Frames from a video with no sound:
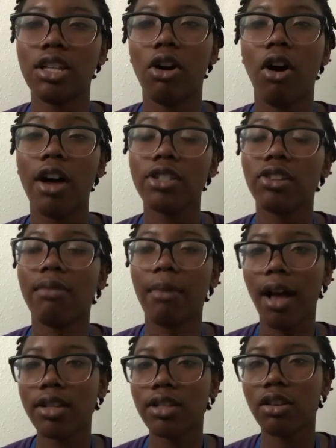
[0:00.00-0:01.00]
So also
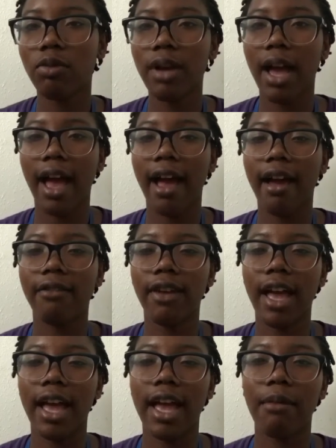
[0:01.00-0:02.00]
in my school we
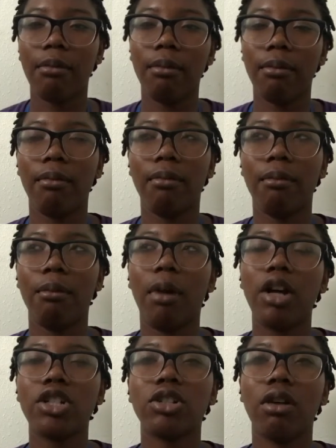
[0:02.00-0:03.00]
have a
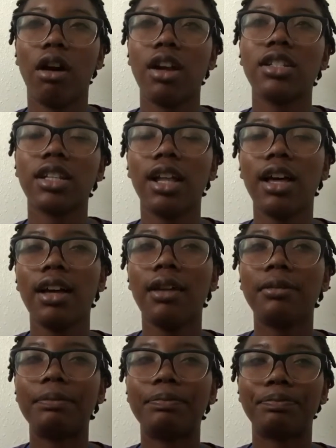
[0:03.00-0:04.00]
martial arts
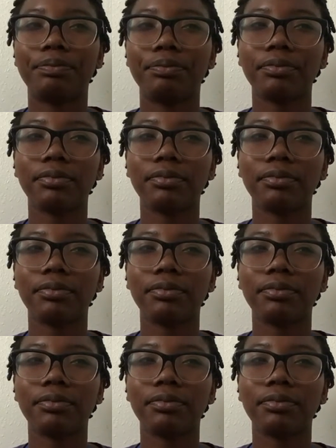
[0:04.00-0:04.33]
club.